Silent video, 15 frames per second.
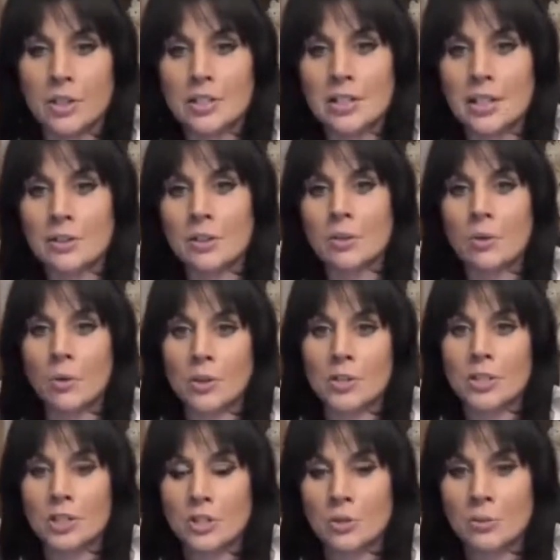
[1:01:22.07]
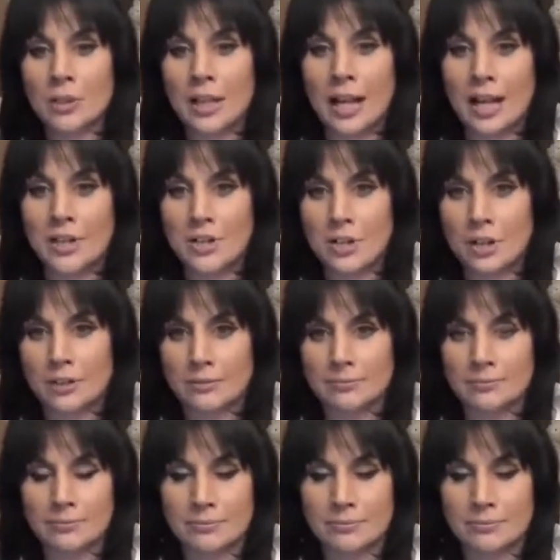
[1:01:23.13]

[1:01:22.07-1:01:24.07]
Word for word: Just like the Lord said to Elijah,